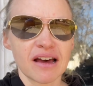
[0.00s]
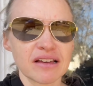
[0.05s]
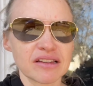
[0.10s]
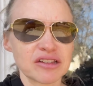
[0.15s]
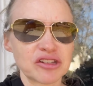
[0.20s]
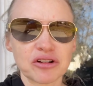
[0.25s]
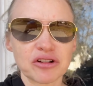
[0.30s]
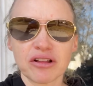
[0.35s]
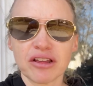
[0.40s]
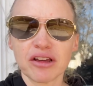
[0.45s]

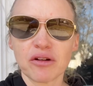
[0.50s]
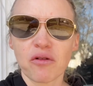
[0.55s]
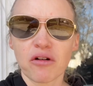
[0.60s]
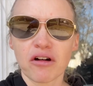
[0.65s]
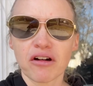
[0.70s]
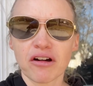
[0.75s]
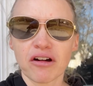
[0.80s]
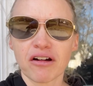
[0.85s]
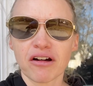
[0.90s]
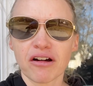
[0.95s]
Sterling
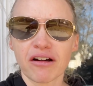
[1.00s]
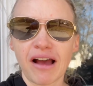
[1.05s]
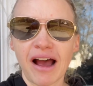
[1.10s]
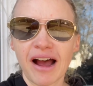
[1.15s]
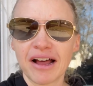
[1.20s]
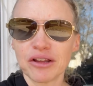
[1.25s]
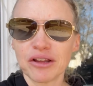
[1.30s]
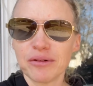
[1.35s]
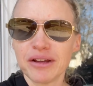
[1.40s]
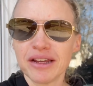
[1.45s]
wore her
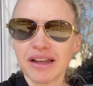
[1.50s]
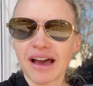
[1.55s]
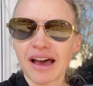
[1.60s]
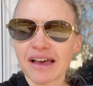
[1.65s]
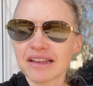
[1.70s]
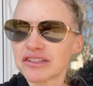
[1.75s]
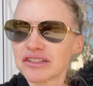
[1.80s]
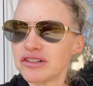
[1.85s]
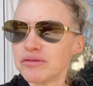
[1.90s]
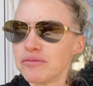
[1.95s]
Halloween
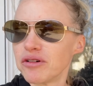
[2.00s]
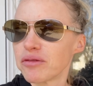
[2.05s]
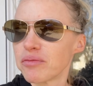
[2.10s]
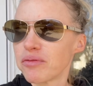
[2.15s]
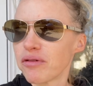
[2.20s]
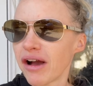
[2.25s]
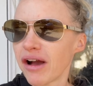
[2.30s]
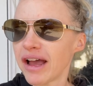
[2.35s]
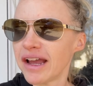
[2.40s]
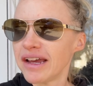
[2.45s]
costume with
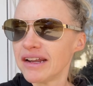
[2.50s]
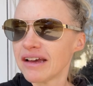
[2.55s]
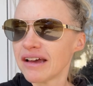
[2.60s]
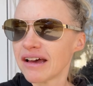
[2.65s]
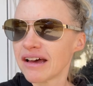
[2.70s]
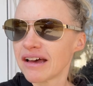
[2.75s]
pride.